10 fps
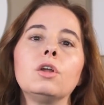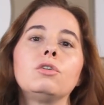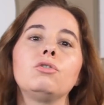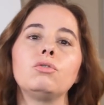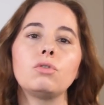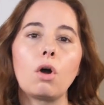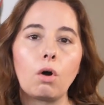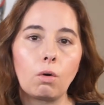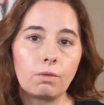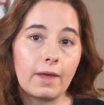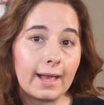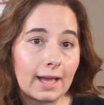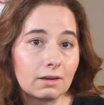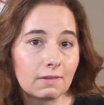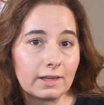Did you know that
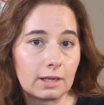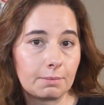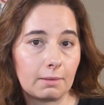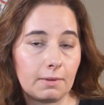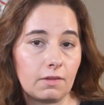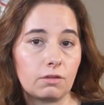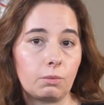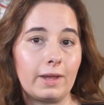handling a puppy this